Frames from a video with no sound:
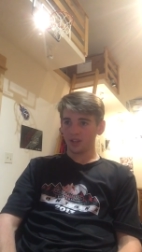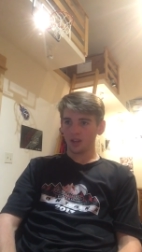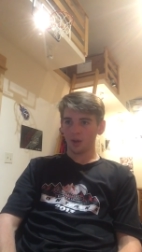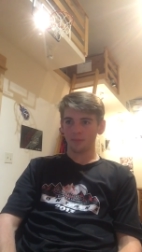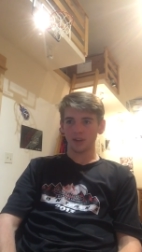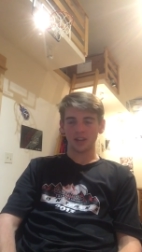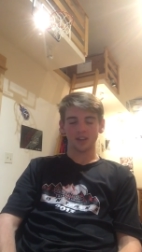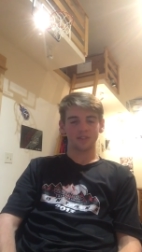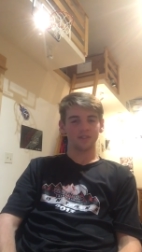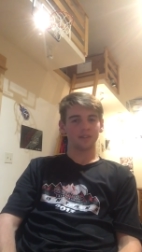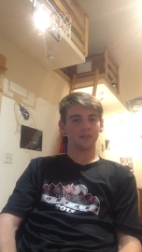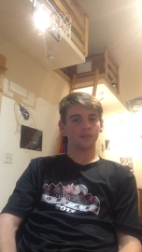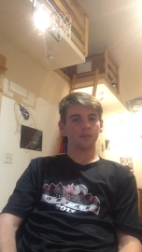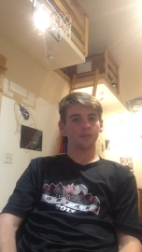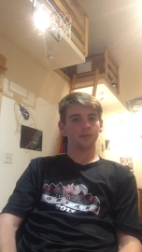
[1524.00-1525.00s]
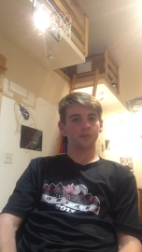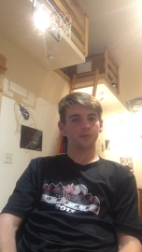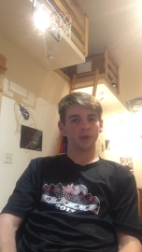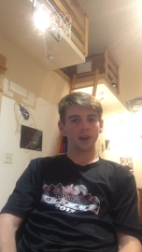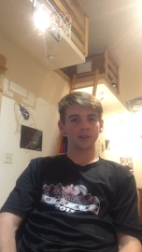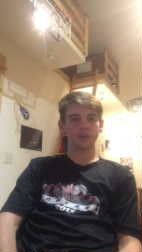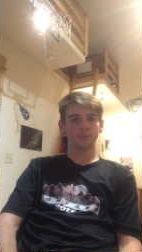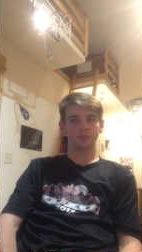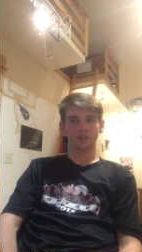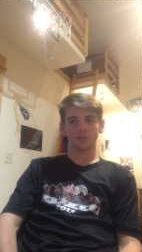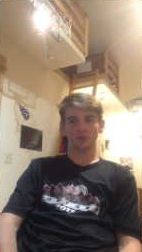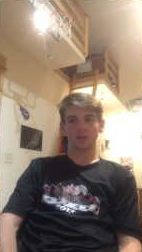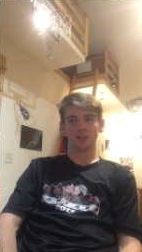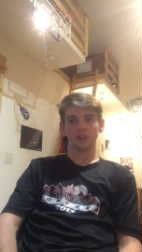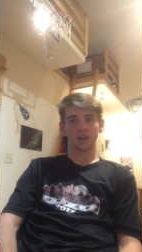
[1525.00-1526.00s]
I mean, Frank
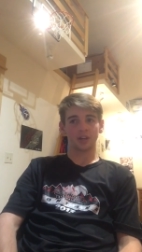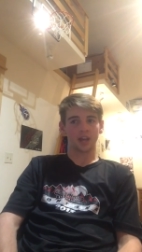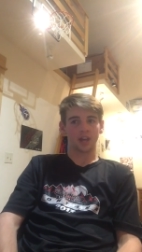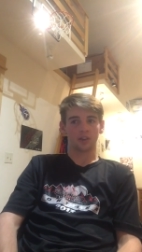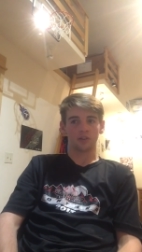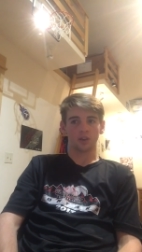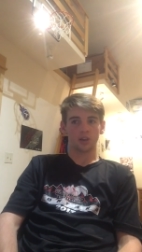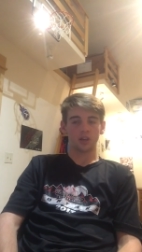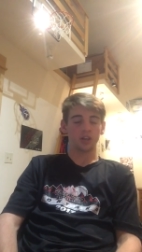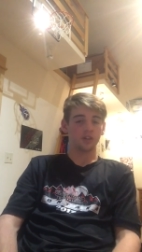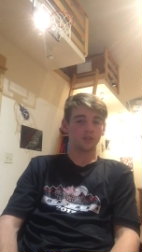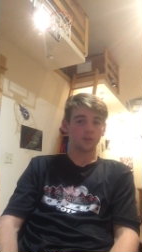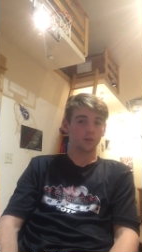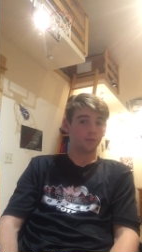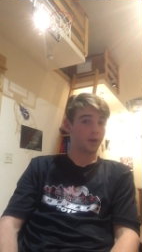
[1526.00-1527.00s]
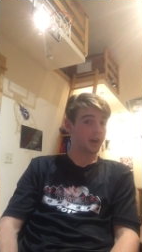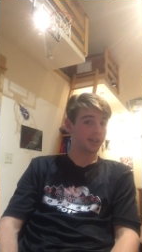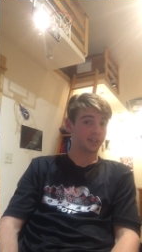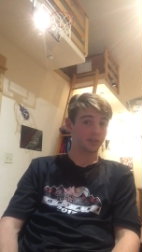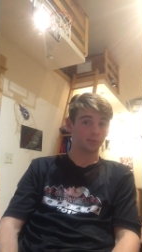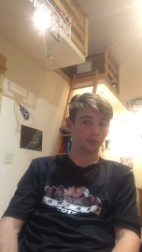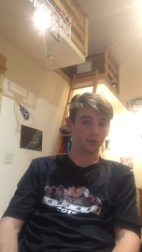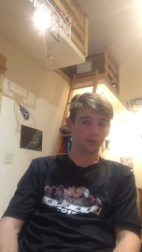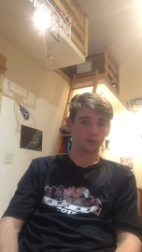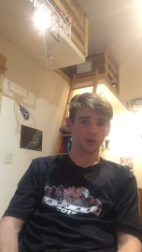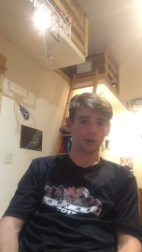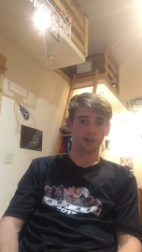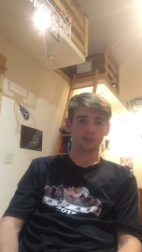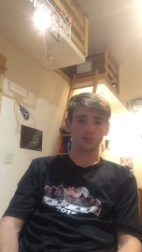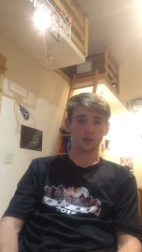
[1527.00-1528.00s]
Kaminsky, again, he's very similar to
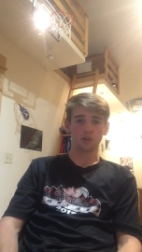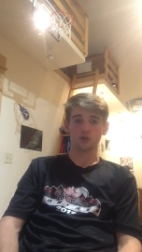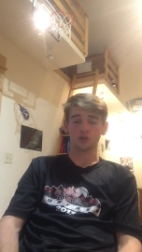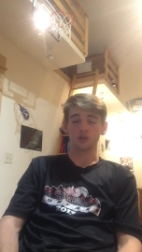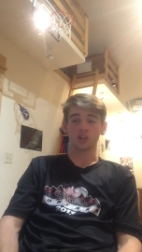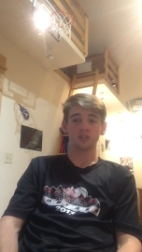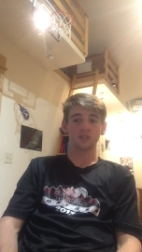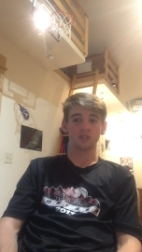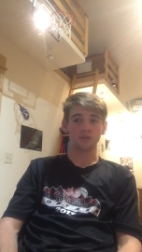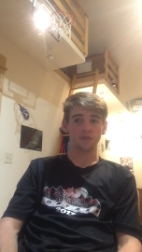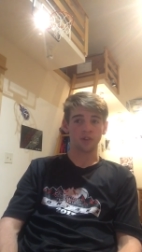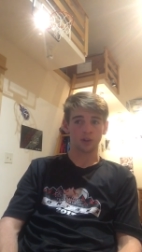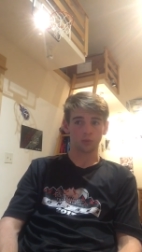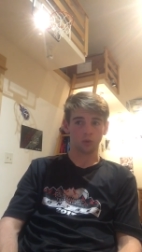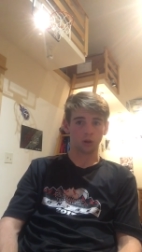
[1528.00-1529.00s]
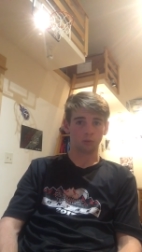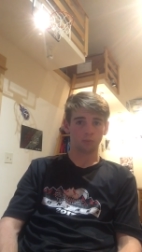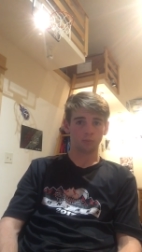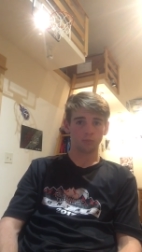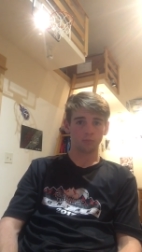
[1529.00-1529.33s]
Dario Saric. Doesn't defend well.